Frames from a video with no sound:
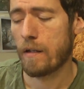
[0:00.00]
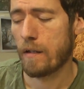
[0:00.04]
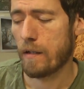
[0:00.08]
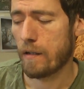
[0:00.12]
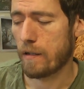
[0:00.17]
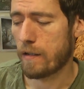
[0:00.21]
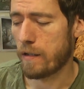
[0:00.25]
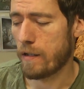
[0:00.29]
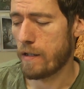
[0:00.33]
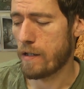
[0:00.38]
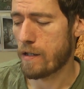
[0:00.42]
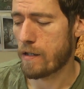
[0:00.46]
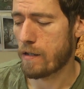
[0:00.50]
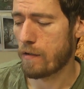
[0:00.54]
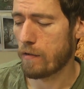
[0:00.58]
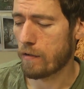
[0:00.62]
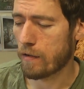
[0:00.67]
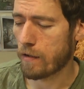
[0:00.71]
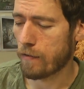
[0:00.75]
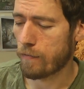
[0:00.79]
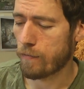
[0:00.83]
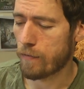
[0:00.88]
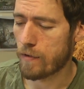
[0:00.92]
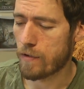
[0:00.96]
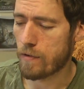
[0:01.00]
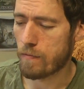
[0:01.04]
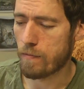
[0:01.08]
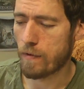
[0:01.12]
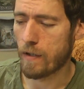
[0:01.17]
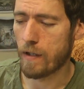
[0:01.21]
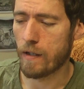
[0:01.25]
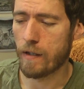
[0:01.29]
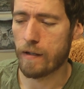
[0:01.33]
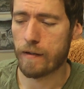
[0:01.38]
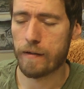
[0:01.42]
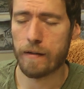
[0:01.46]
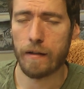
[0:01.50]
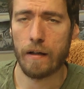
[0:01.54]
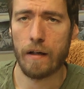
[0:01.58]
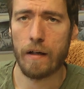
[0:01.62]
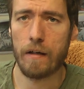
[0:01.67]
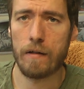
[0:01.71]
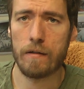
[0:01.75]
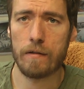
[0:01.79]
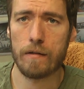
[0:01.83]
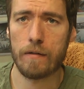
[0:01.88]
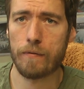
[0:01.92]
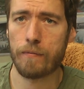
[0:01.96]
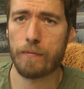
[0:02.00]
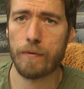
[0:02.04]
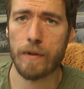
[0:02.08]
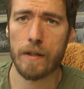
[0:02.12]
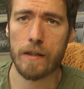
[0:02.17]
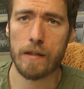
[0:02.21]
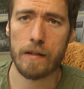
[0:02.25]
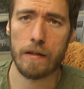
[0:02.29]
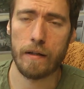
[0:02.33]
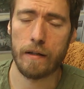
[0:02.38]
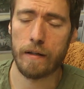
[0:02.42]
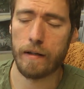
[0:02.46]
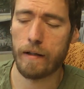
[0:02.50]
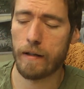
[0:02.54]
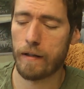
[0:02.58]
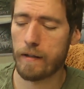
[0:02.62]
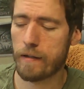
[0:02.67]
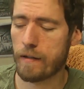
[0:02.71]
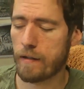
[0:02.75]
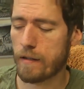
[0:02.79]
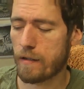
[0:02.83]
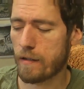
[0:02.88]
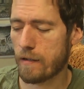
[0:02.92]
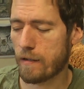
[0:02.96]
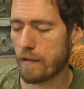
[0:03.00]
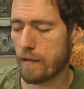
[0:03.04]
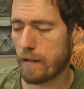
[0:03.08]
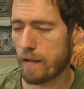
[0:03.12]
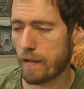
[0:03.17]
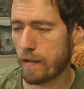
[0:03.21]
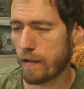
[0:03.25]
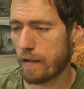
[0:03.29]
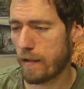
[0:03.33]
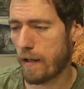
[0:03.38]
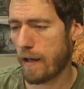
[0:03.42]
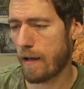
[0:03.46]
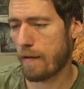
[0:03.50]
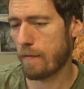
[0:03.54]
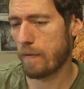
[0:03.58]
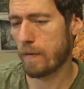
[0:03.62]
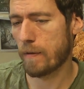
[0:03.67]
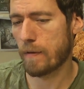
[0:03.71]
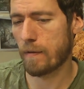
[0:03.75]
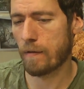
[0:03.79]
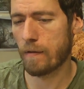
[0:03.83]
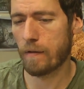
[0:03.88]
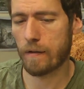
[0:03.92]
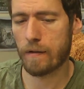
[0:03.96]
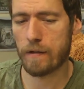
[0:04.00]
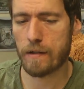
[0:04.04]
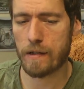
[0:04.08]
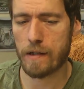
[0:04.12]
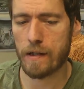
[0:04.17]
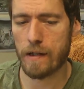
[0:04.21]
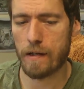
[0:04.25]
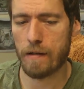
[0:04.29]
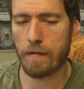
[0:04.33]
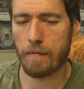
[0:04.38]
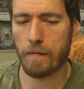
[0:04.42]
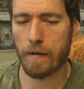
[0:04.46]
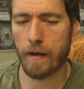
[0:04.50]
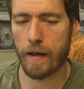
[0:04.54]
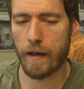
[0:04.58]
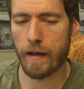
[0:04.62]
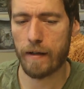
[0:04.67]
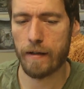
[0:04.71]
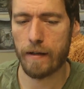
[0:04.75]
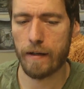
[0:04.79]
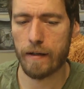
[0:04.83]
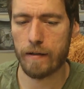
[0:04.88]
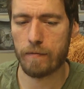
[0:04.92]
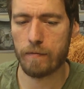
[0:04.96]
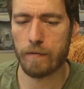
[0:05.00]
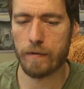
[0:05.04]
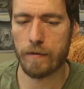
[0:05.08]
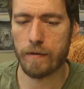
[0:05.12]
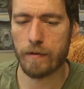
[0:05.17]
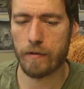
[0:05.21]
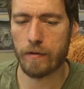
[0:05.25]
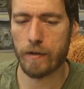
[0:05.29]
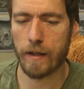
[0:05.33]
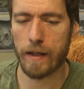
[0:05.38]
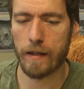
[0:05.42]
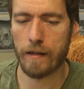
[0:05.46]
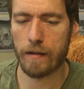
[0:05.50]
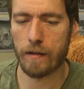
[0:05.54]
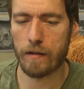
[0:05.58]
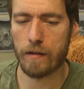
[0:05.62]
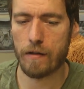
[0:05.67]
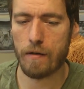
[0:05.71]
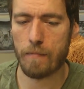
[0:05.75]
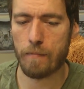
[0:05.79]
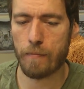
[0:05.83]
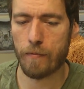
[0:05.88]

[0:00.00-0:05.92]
At least not if you drill it out or things like that. I would not see why that would hinder your